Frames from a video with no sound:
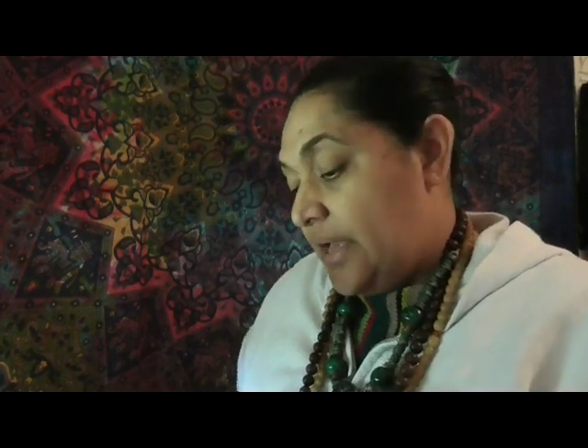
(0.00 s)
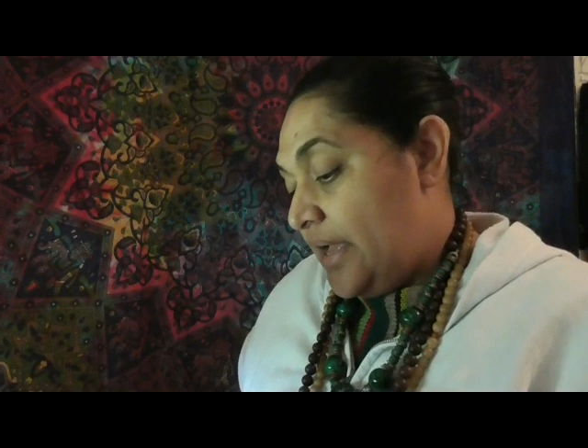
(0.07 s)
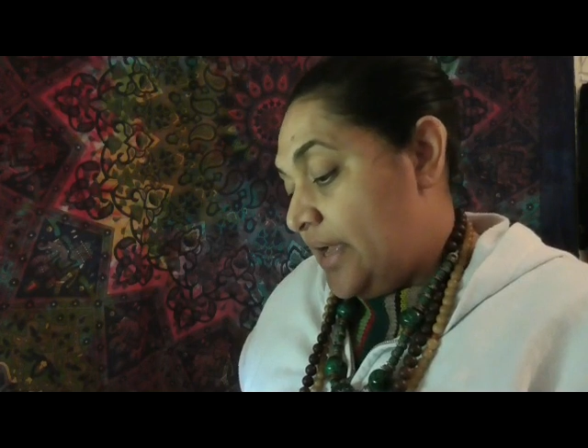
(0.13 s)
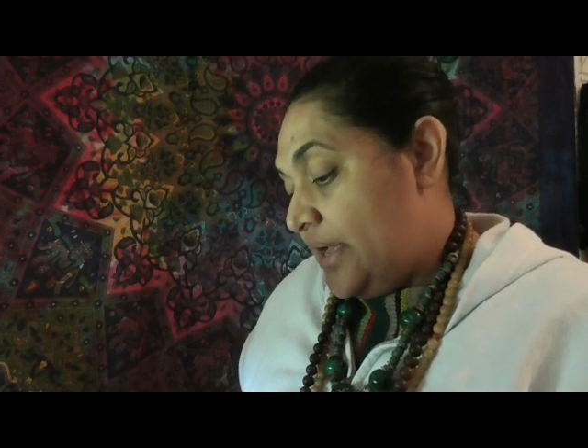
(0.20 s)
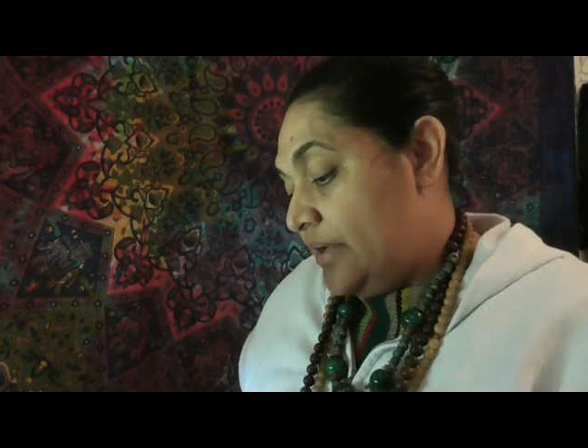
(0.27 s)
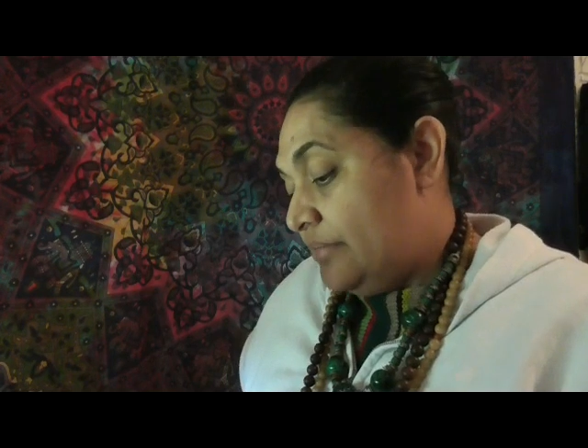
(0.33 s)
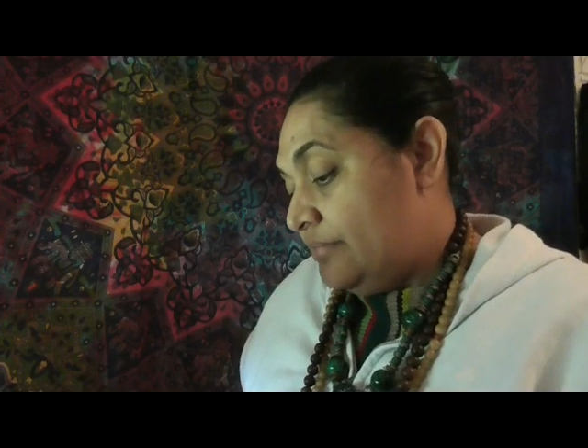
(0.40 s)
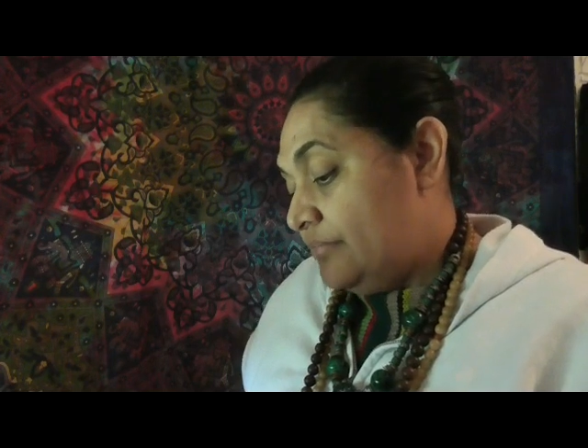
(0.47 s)

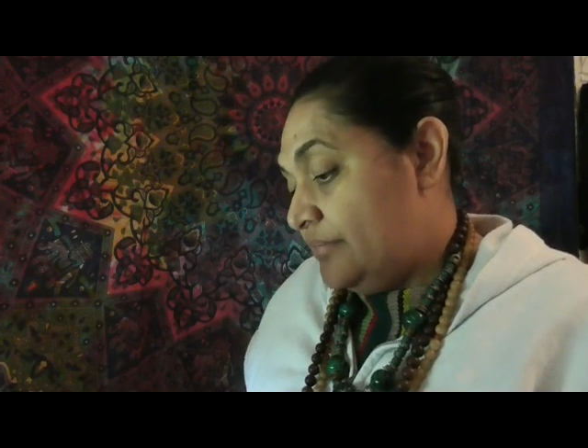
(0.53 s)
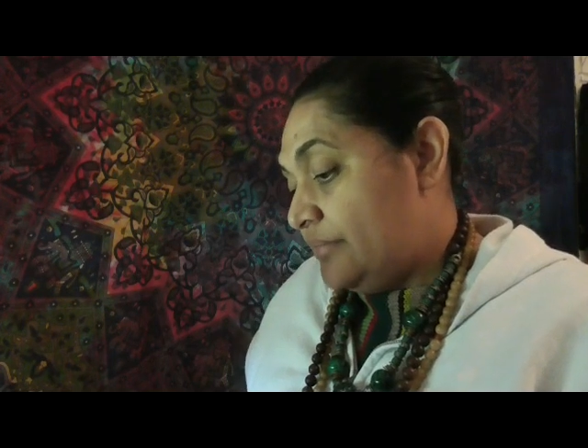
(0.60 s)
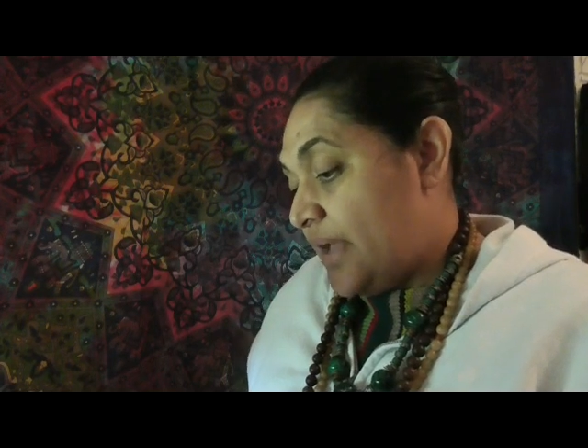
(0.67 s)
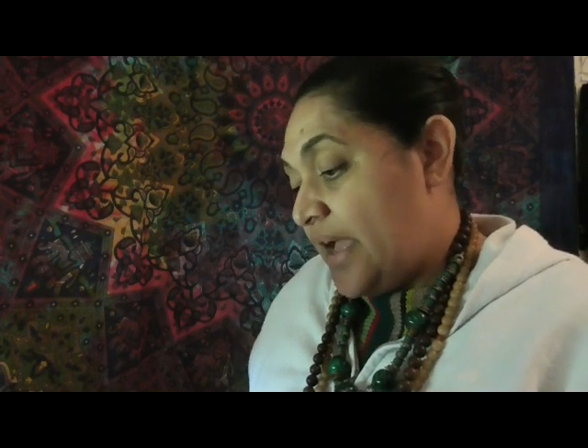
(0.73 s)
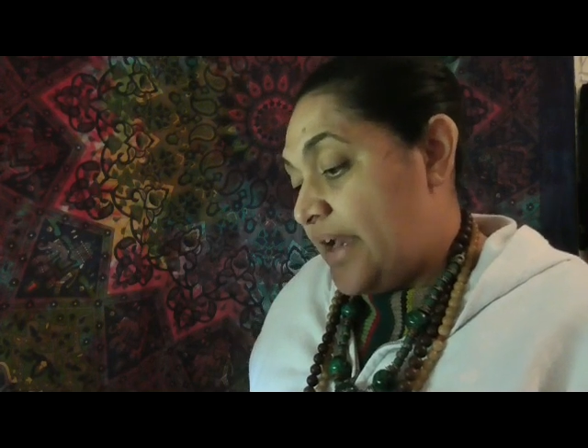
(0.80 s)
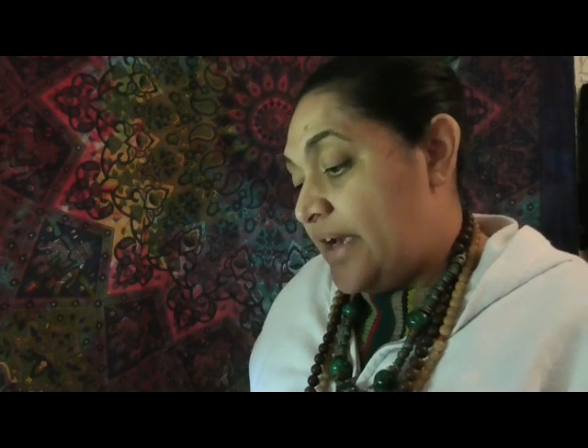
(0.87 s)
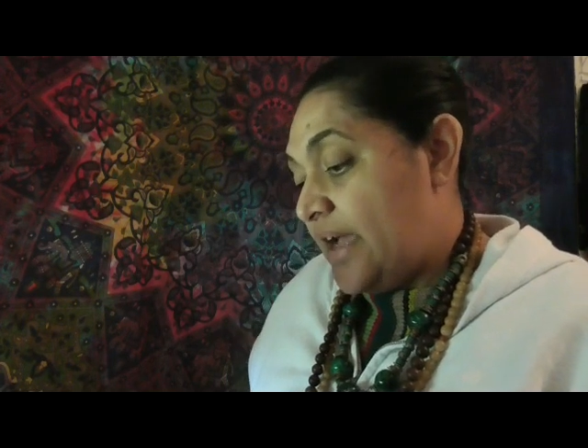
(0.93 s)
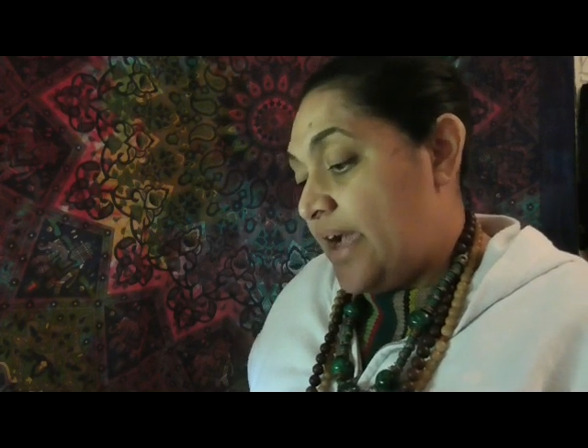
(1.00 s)
and
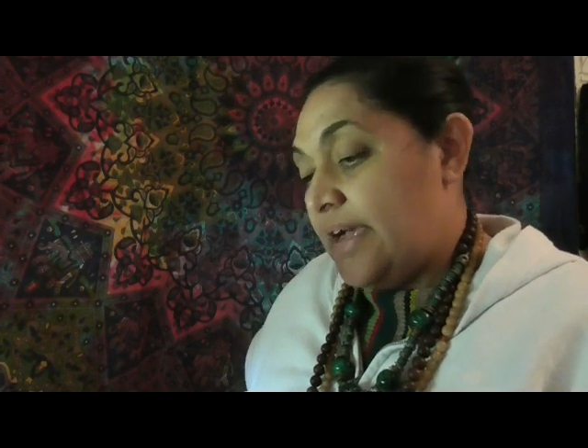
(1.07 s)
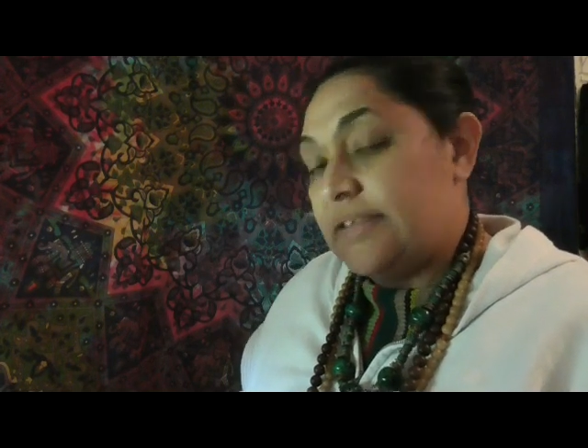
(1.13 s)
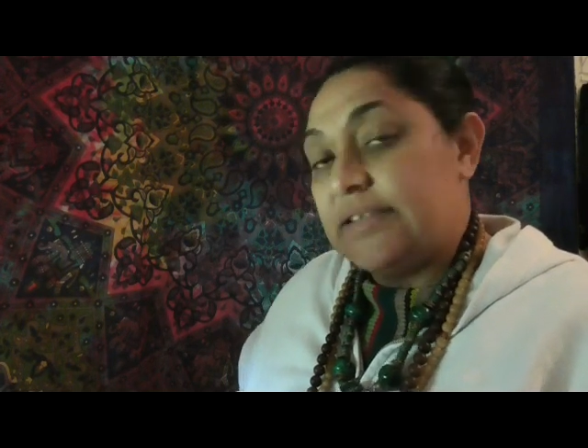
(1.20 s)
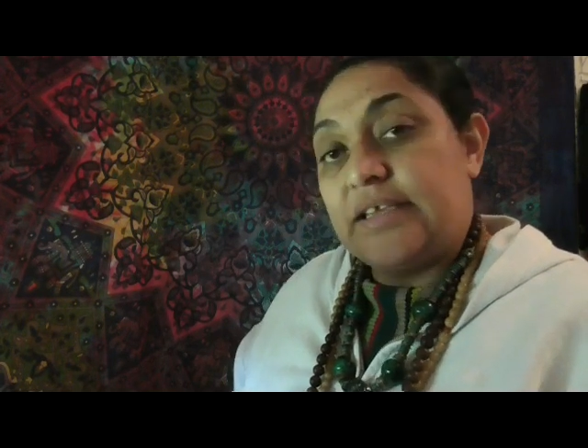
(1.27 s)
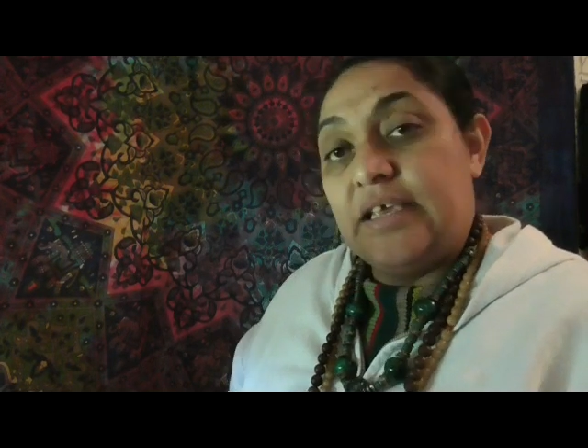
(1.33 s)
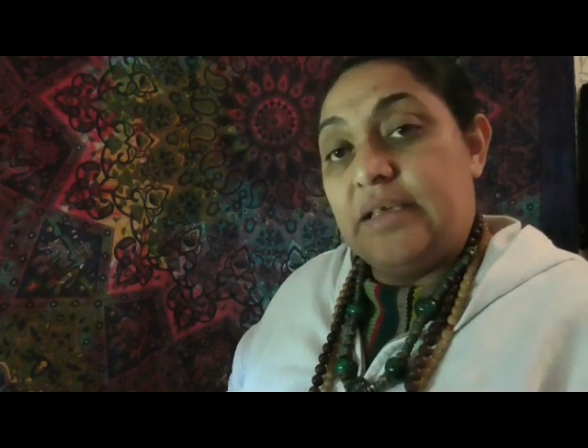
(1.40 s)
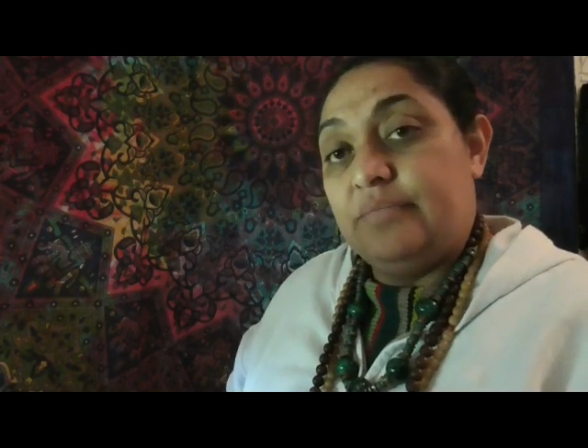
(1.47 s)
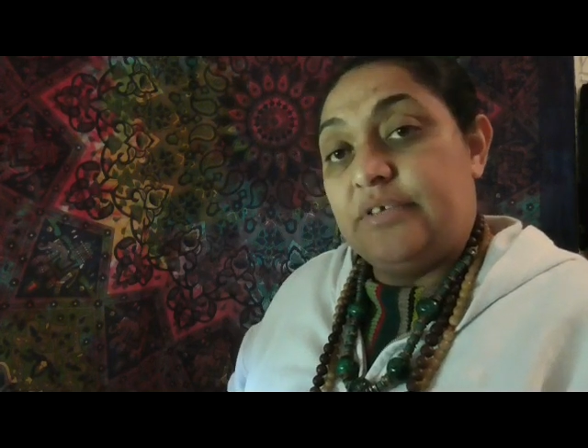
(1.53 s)

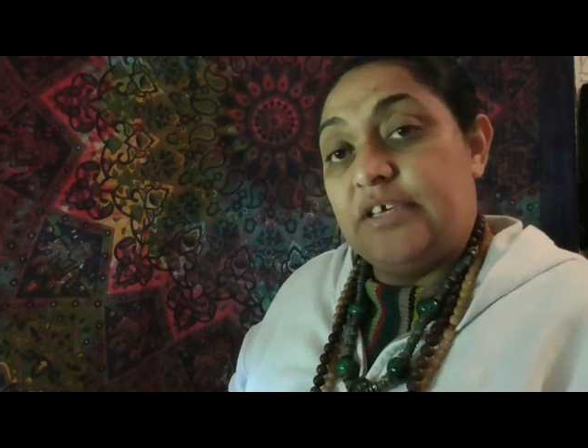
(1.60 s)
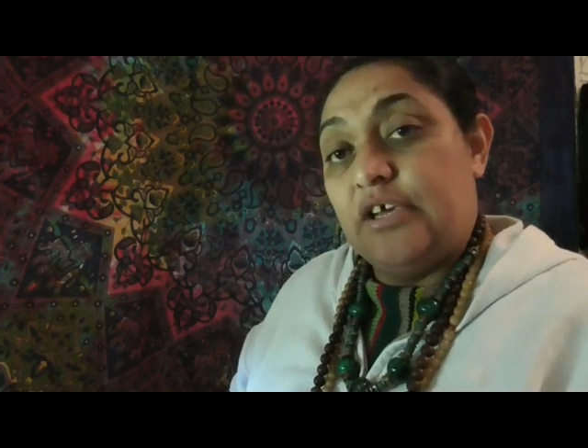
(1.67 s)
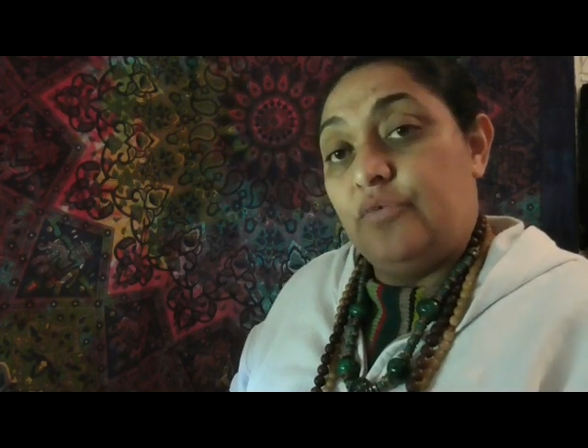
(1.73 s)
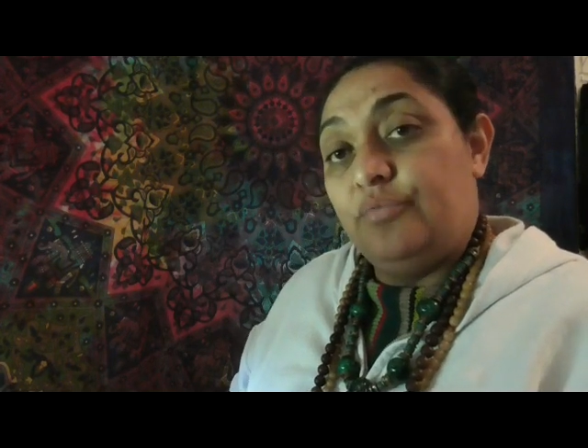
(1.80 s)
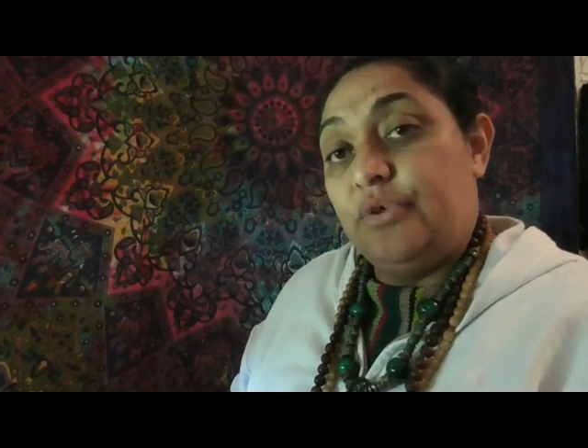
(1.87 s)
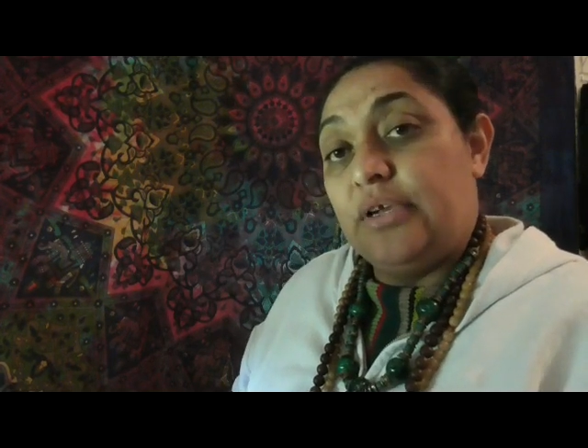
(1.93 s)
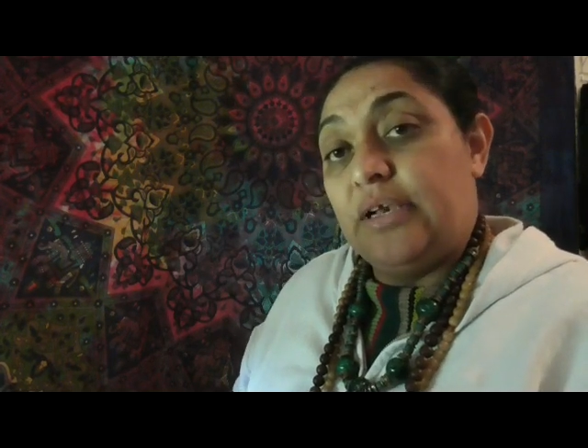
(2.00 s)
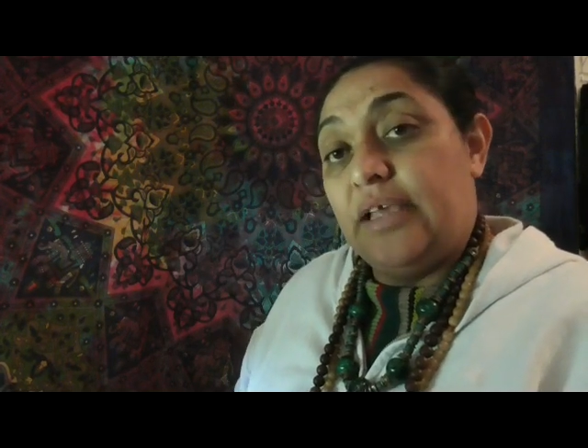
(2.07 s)
ask him to
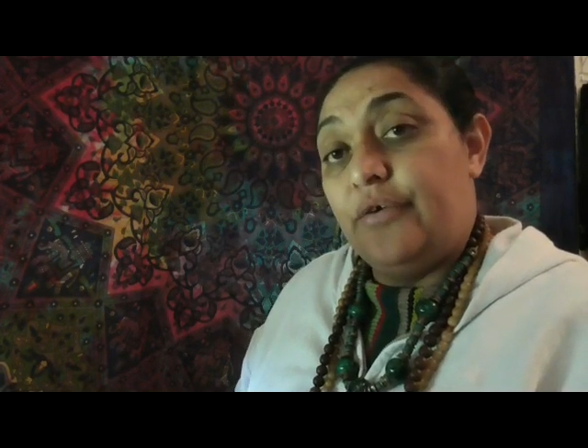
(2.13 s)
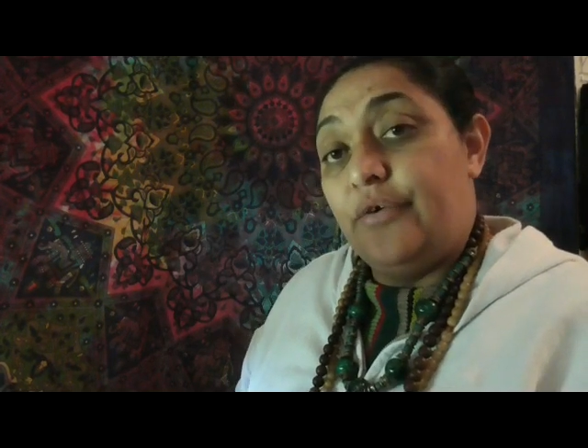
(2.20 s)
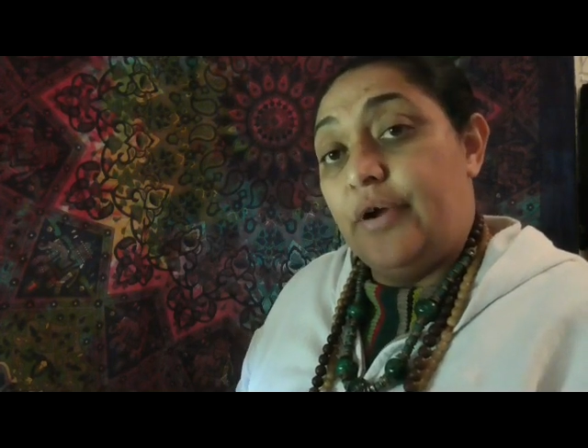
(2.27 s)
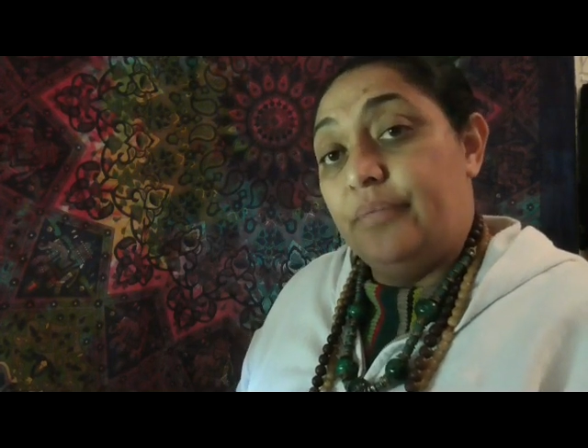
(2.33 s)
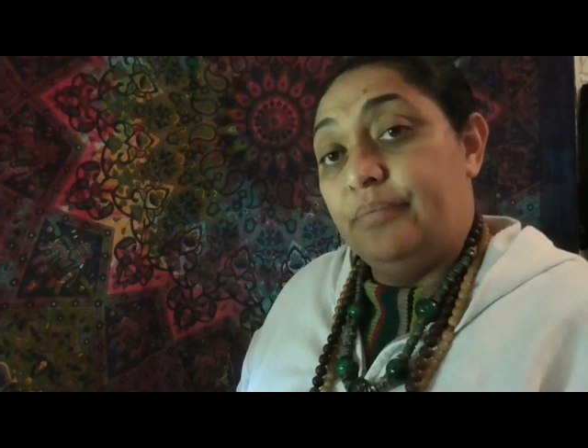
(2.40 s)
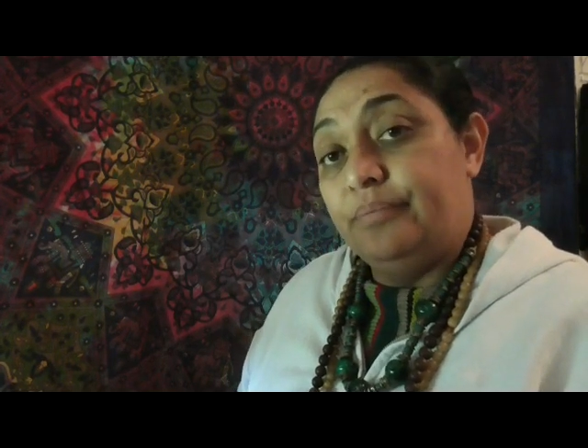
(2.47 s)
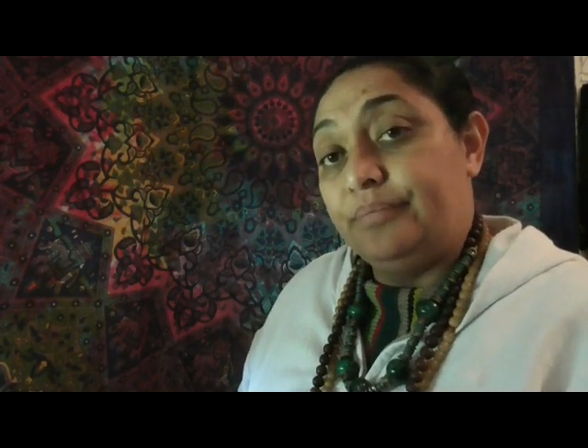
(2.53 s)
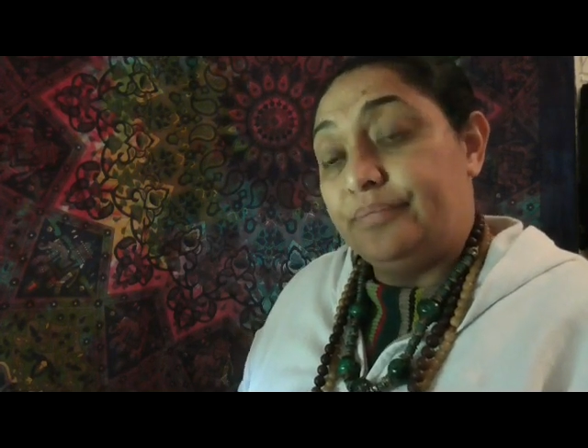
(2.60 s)
help you clear it.